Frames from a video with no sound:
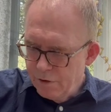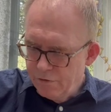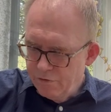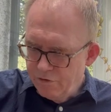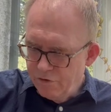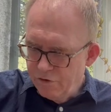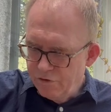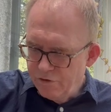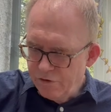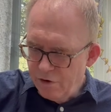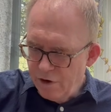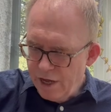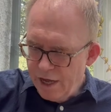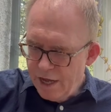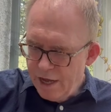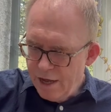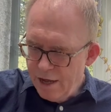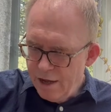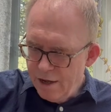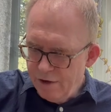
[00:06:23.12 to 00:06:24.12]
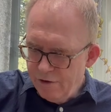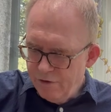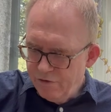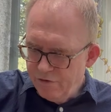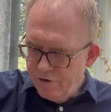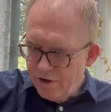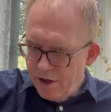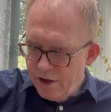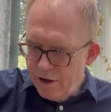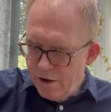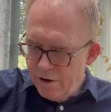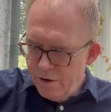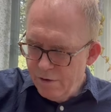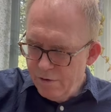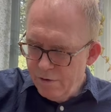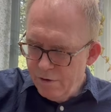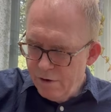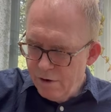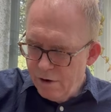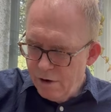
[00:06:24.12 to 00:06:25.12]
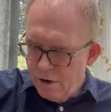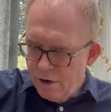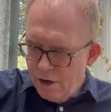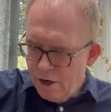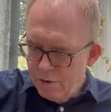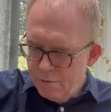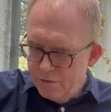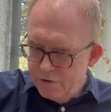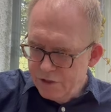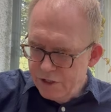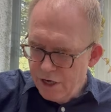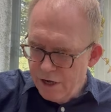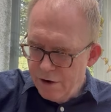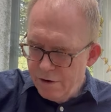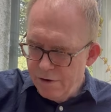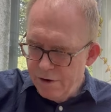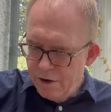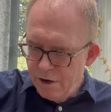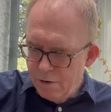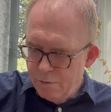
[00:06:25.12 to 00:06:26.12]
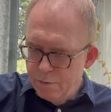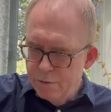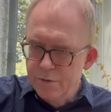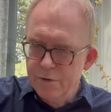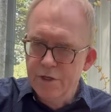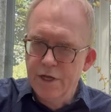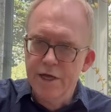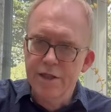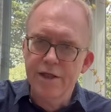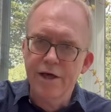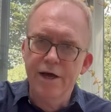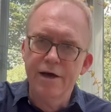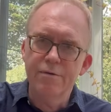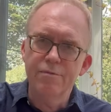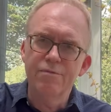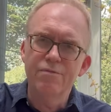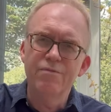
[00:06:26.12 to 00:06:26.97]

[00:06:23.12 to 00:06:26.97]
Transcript: so it's A, down, up, like that.